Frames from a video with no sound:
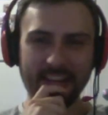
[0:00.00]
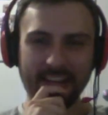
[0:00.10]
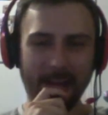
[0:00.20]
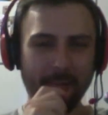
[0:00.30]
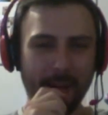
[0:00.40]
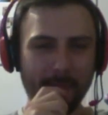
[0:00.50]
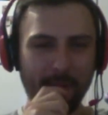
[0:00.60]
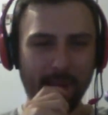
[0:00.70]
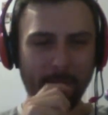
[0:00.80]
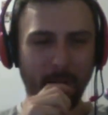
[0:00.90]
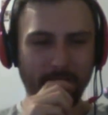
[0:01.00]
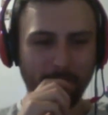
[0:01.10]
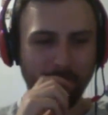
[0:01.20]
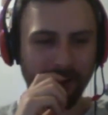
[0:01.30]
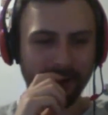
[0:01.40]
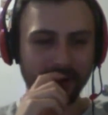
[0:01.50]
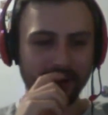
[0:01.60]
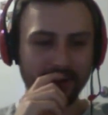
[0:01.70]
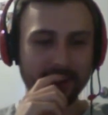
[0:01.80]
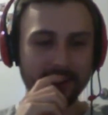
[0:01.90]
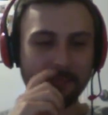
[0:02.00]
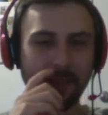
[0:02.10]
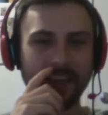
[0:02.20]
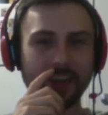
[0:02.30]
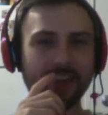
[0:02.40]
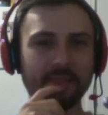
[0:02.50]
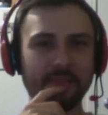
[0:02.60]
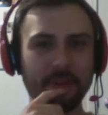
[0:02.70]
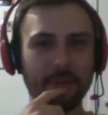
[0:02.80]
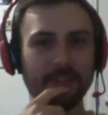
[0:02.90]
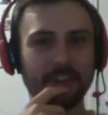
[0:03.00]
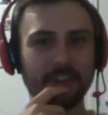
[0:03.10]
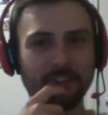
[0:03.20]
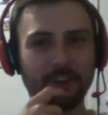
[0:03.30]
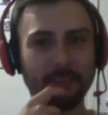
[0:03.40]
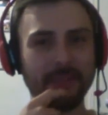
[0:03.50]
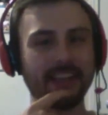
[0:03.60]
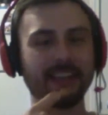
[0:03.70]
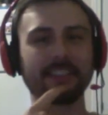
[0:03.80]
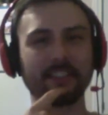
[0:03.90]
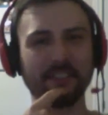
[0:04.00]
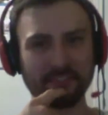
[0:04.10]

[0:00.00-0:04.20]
I bought For Honor in spite of Ubisoft, not because of.